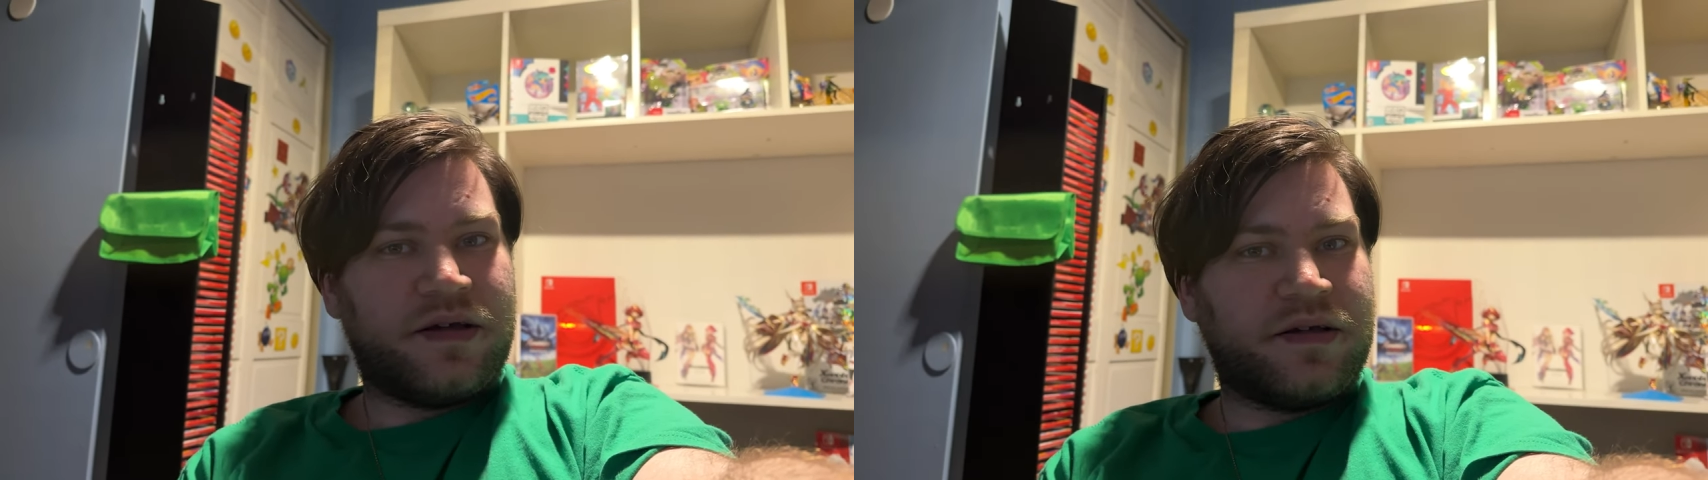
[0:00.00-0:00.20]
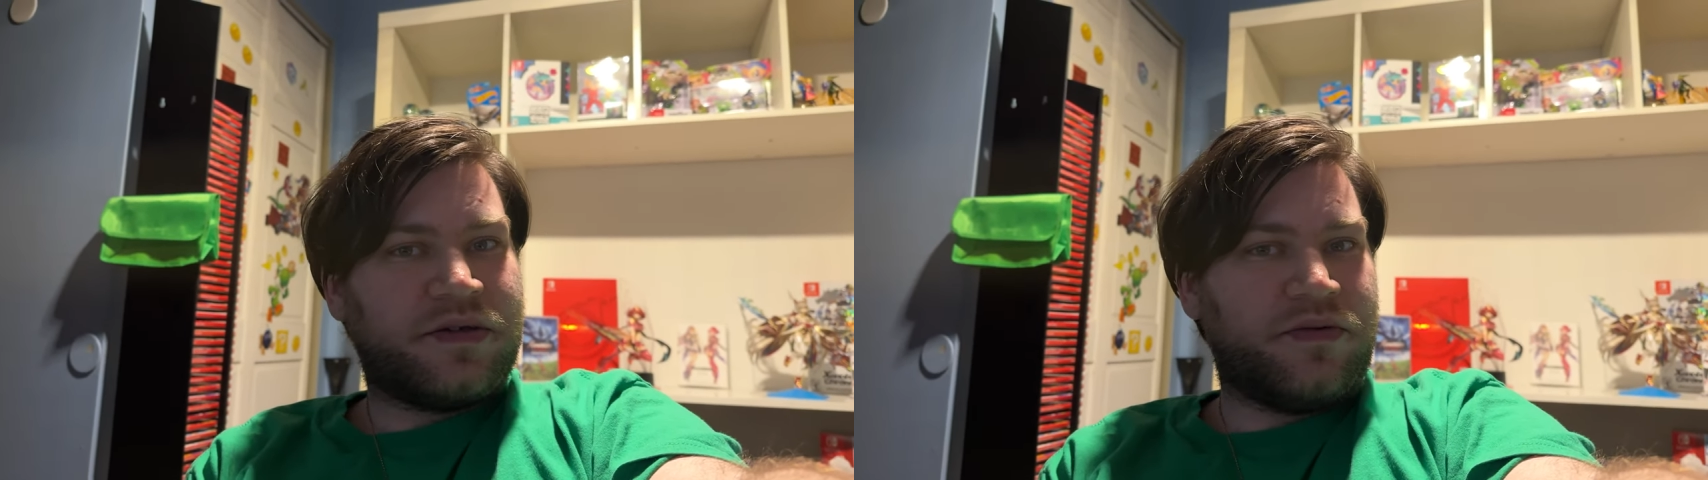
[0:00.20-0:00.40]

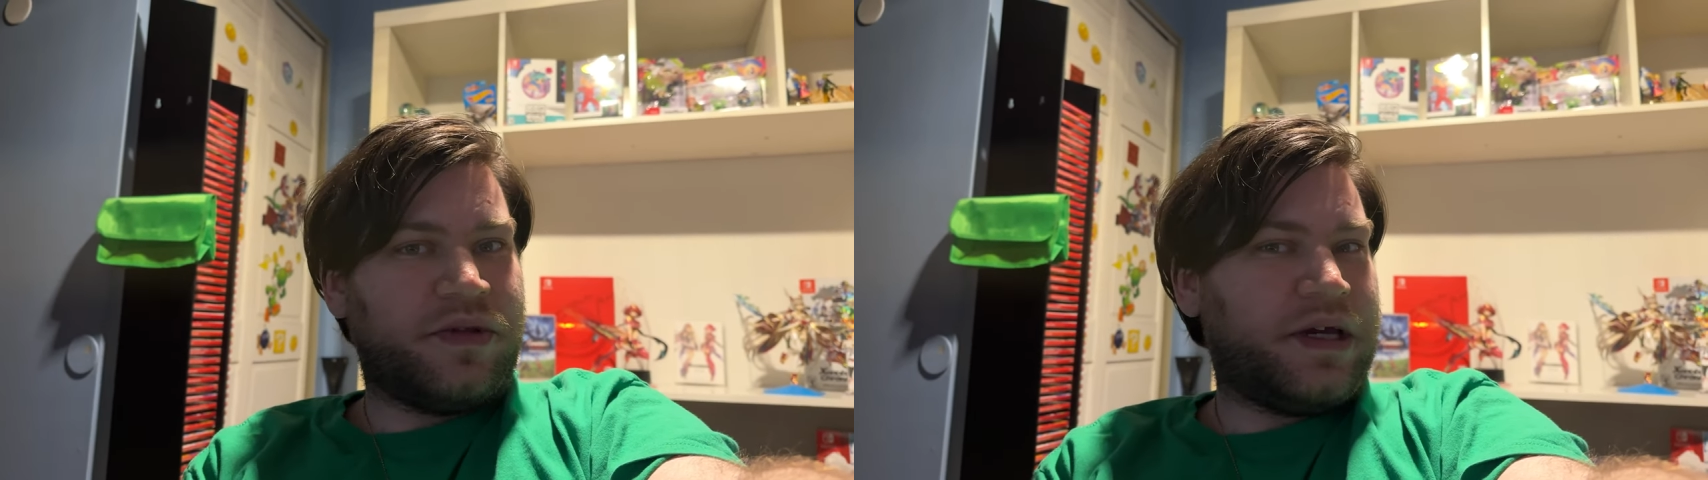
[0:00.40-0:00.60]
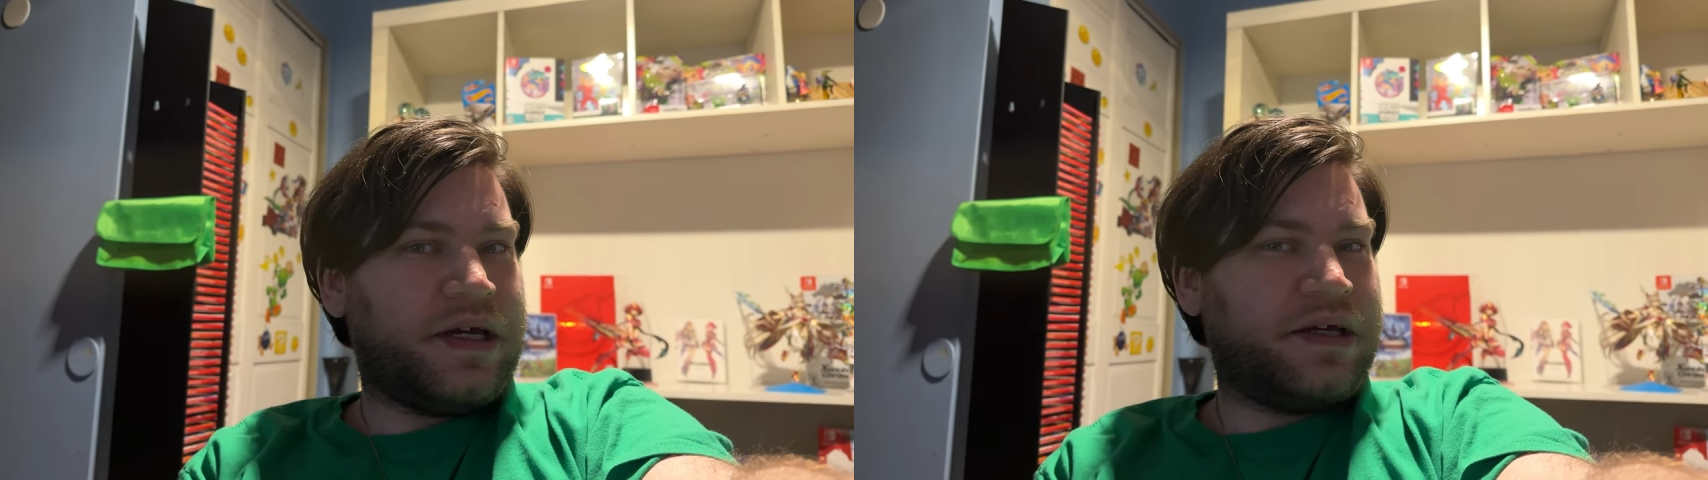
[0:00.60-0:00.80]
So,
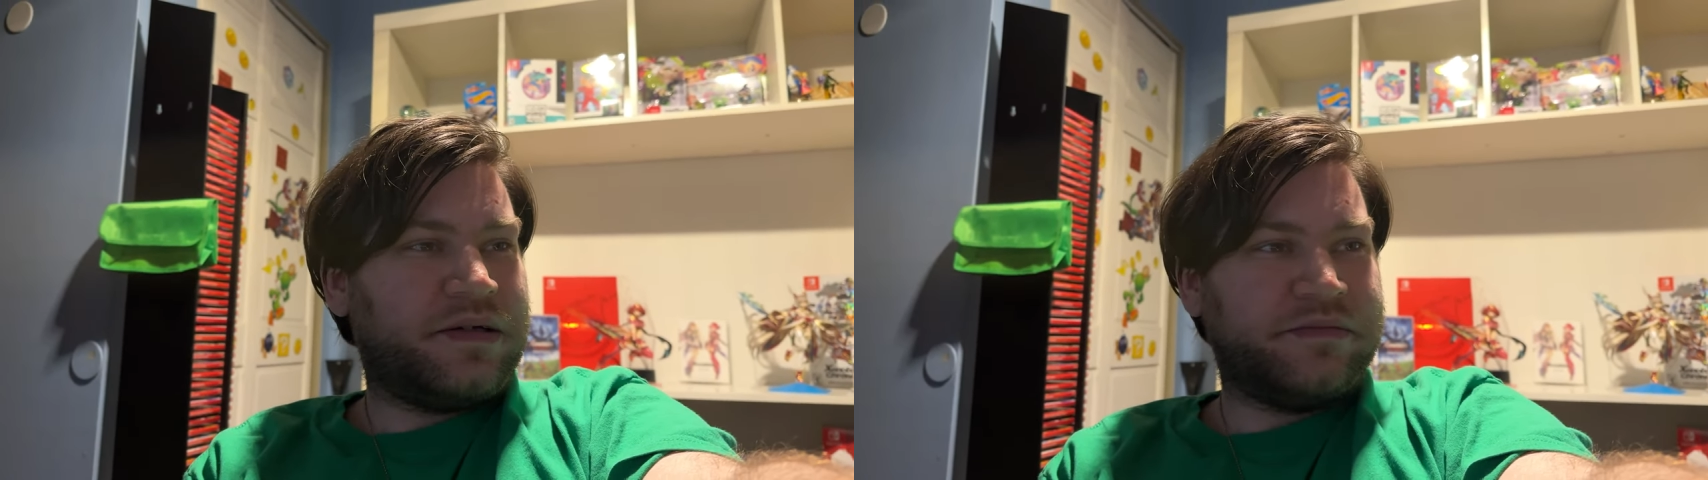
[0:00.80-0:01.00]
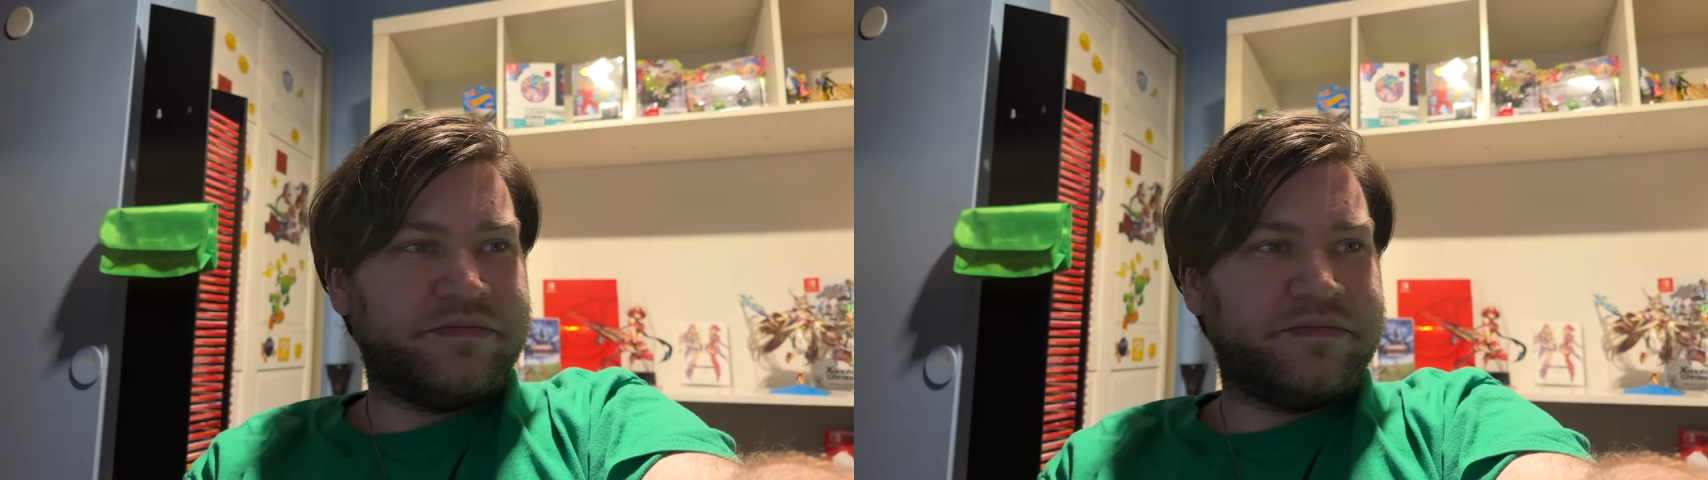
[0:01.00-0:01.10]
like,